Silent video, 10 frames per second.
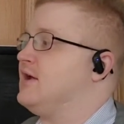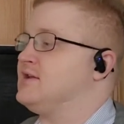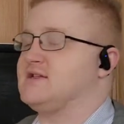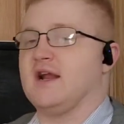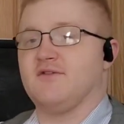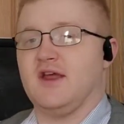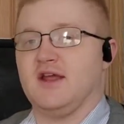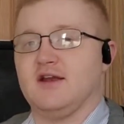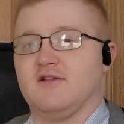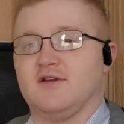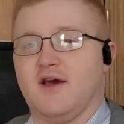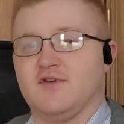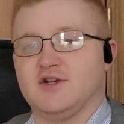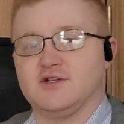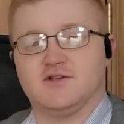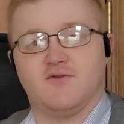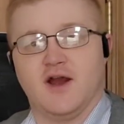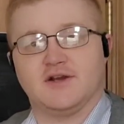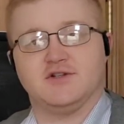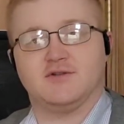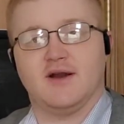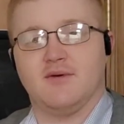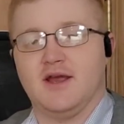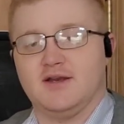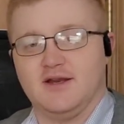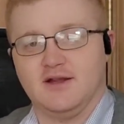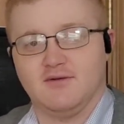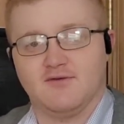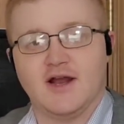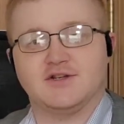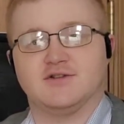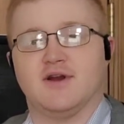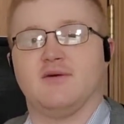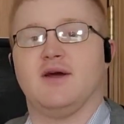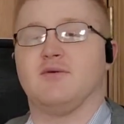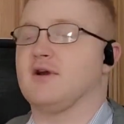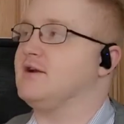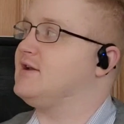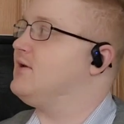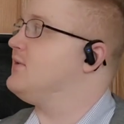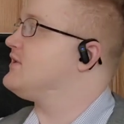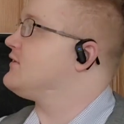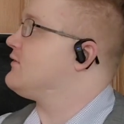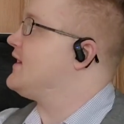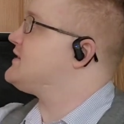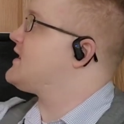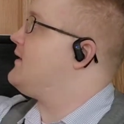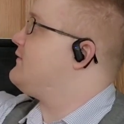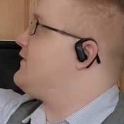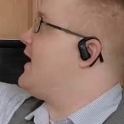Instead of getting into the definitions of fractions right away and dealing with fractions right away, we're going to deal with greatest common